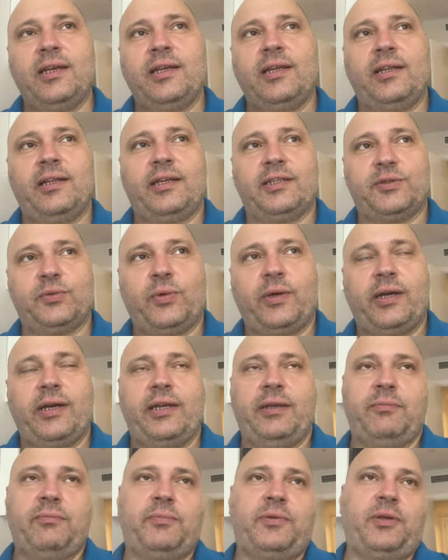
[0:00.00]
That's why
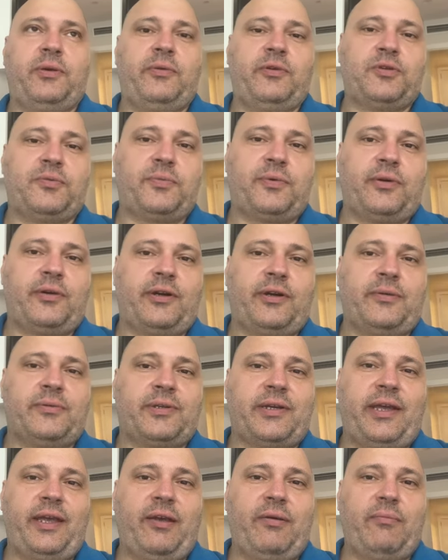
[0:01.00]
in previous programs
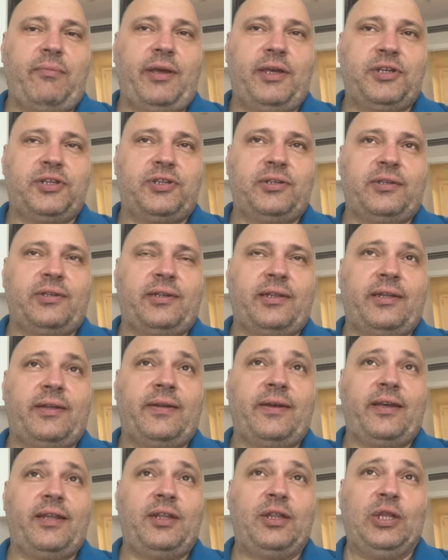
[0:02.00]
I have mentioned
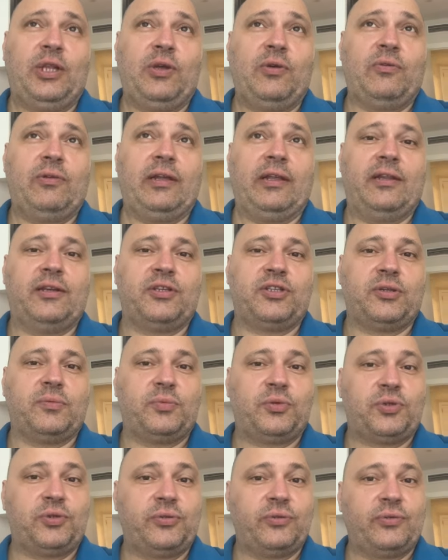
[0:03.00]
a new leadership
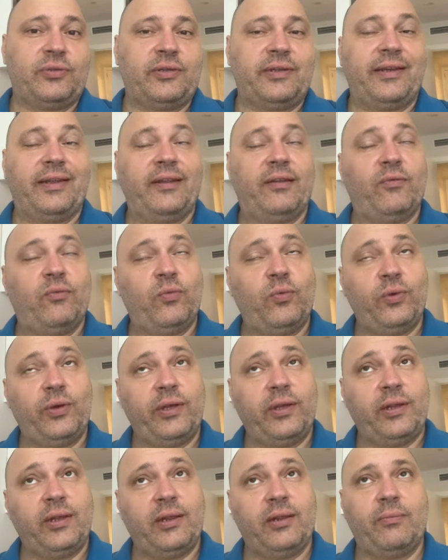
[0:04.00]
should and
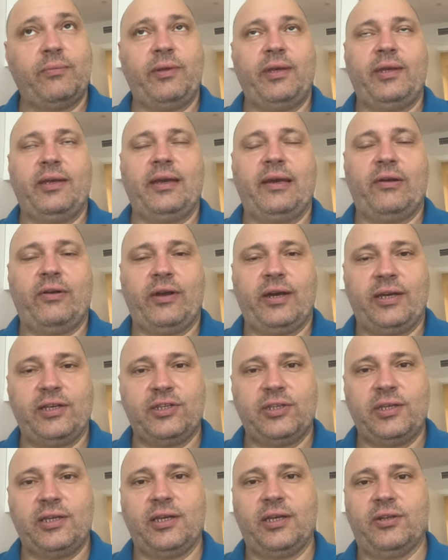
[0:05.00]
will be
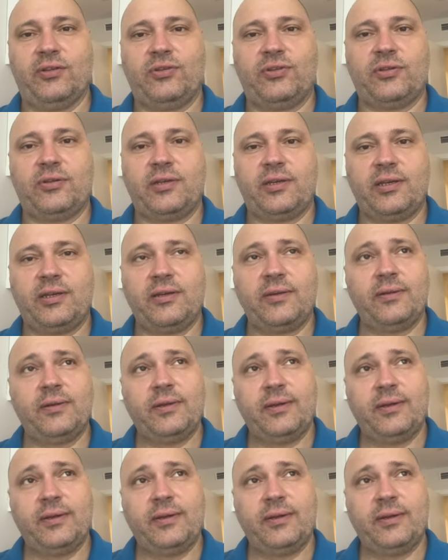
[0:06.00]
arising in Turkey.